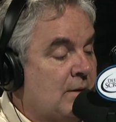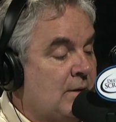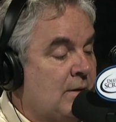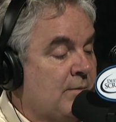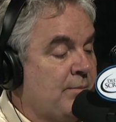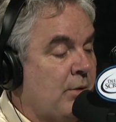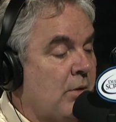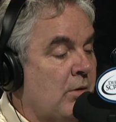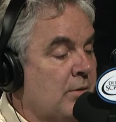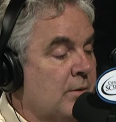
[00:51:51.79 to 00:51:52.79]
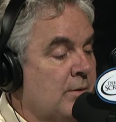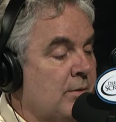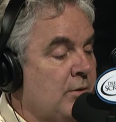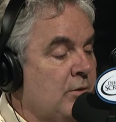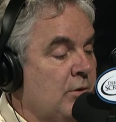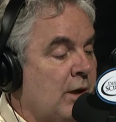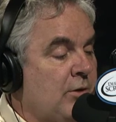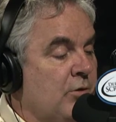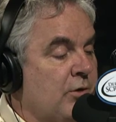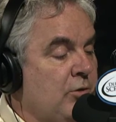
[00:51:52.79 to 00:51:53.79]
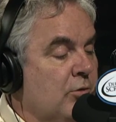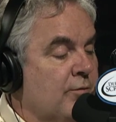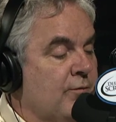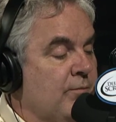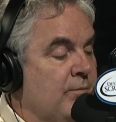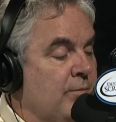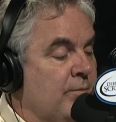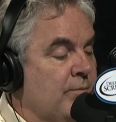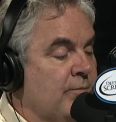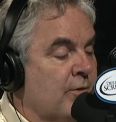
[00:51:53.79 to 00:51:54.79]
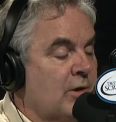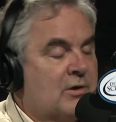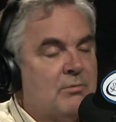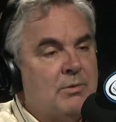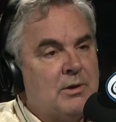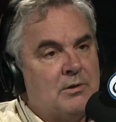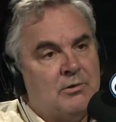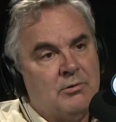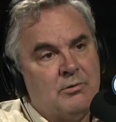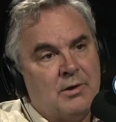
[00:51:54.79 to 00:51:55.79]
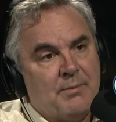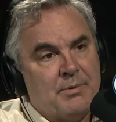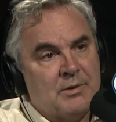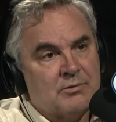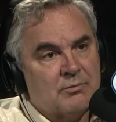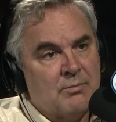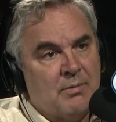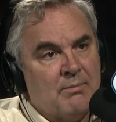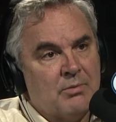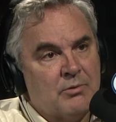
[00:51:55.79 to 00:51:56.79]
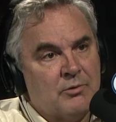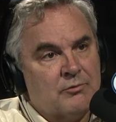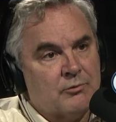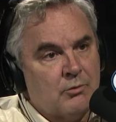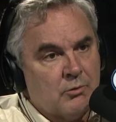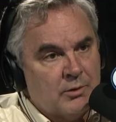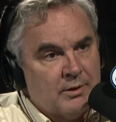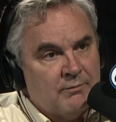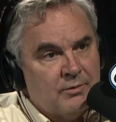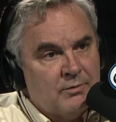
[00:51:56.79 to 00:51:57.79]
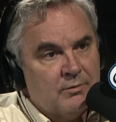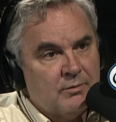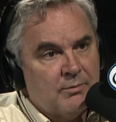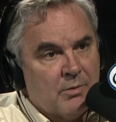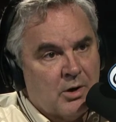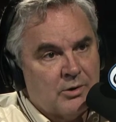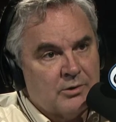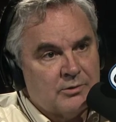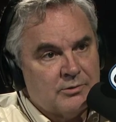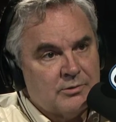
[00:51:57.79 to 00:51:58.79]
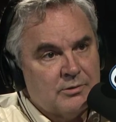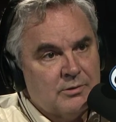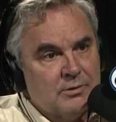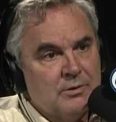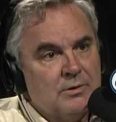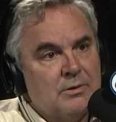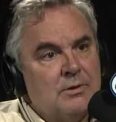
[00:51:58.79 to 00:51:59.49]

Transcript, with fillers: uh, Paul, I know that you were very committed to helping us remember the story of the, the martyrs hmm.